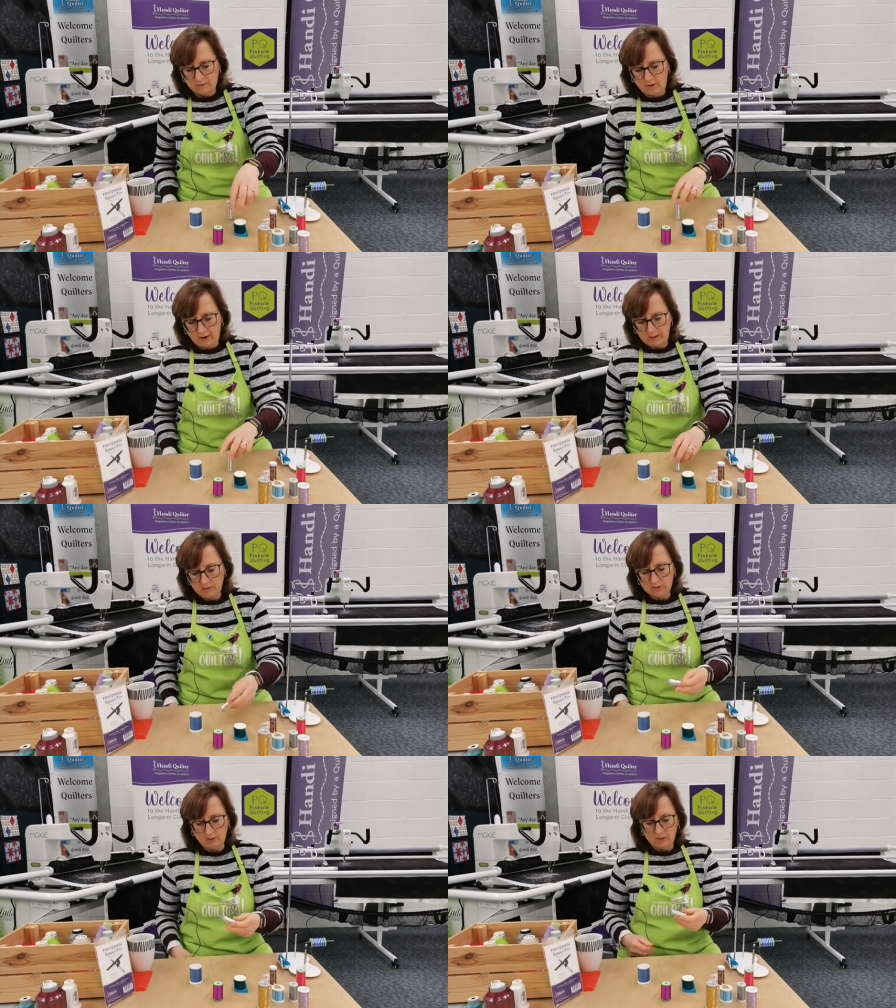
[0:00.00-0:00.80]
Right,
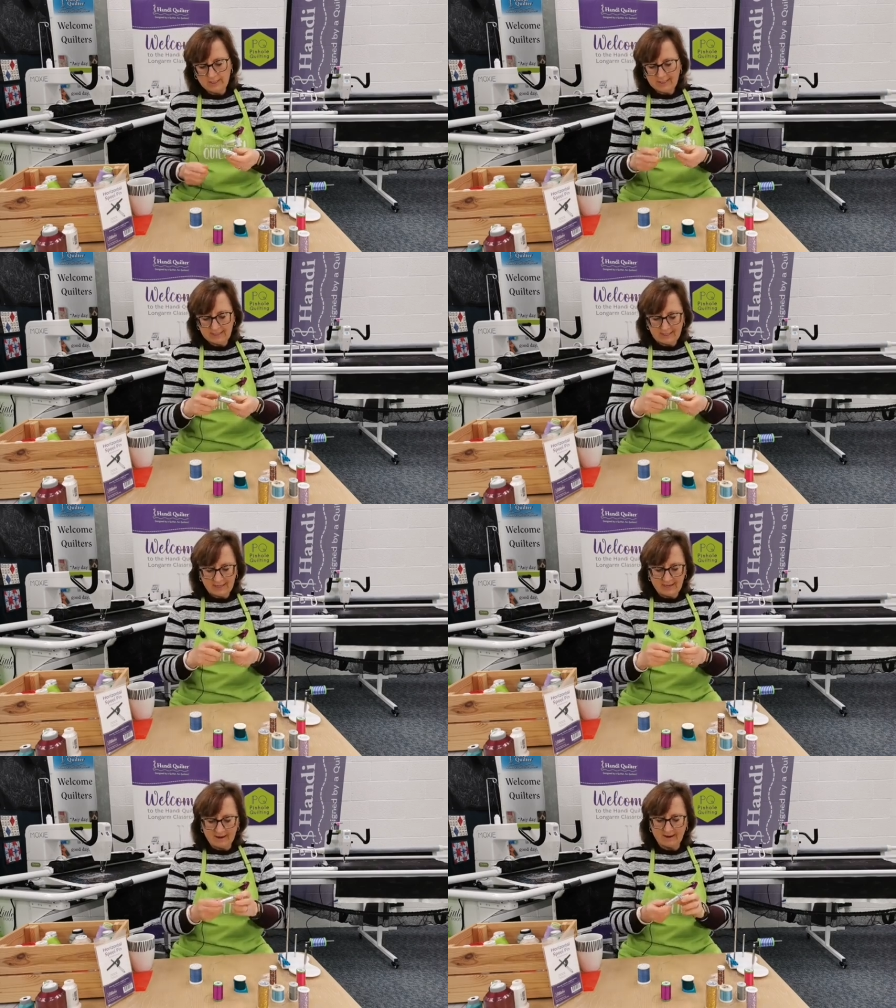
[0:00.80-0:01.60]
so this is
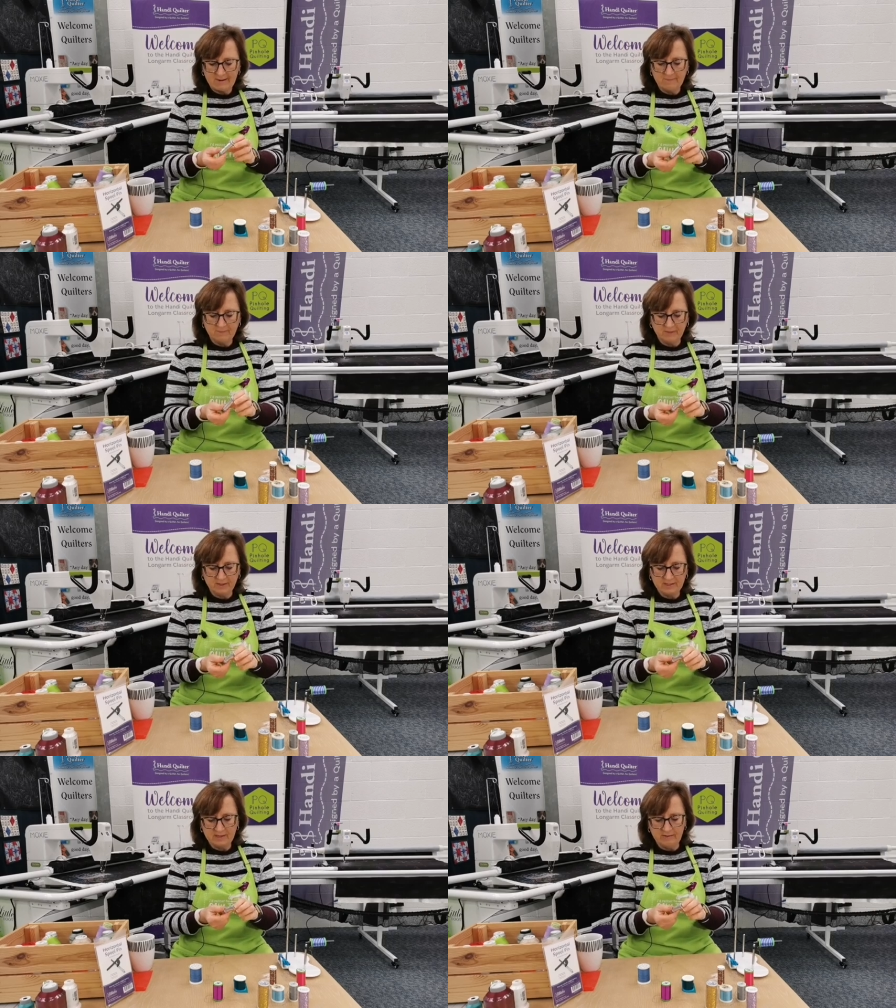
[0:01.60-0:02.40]
the
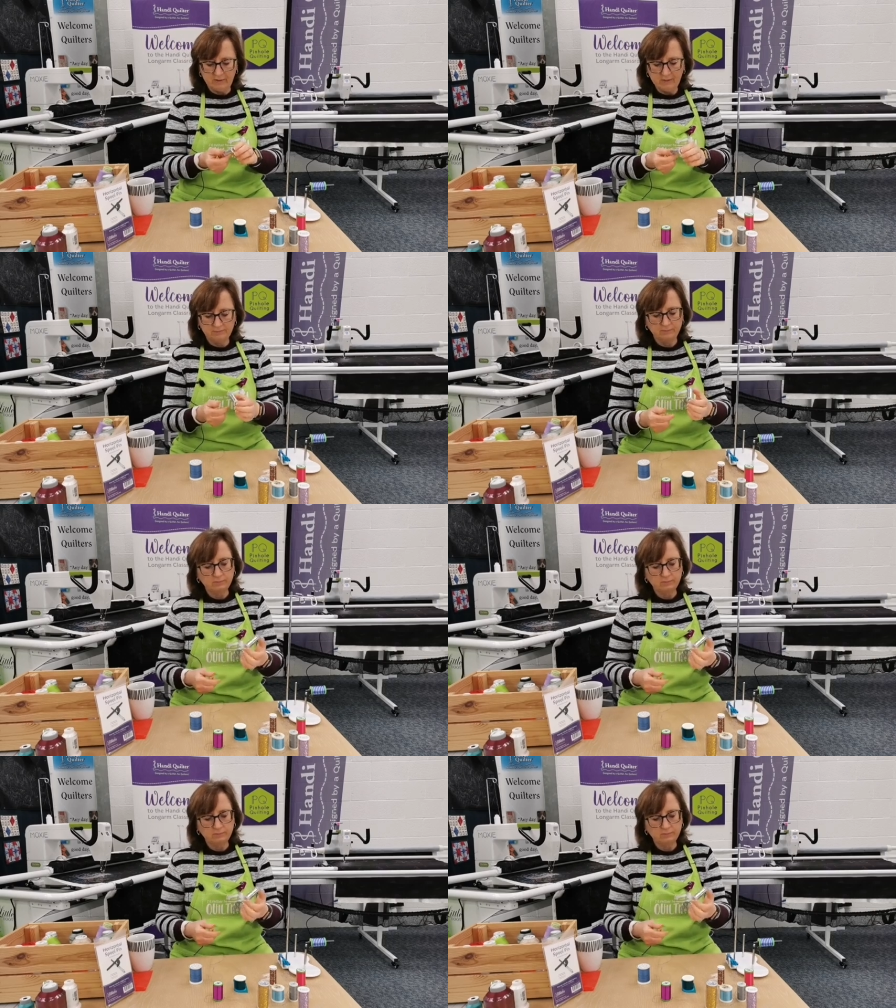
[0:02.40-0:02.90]
sliver.